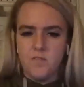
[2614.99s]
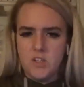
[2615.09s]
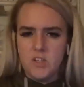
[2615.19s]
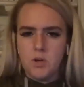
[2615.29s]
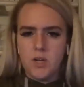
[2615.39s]

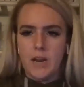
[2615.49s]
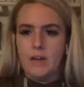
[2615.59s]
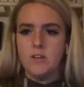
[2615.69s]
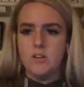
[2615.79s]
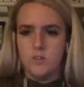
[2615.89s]
Facebook and how
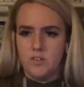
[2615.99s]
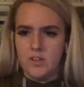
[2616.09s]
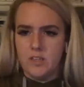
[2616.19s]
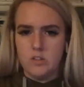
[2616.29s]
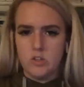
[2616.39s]
to do this on
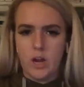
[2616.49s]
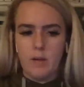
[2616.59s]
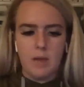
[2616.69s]
Instagram,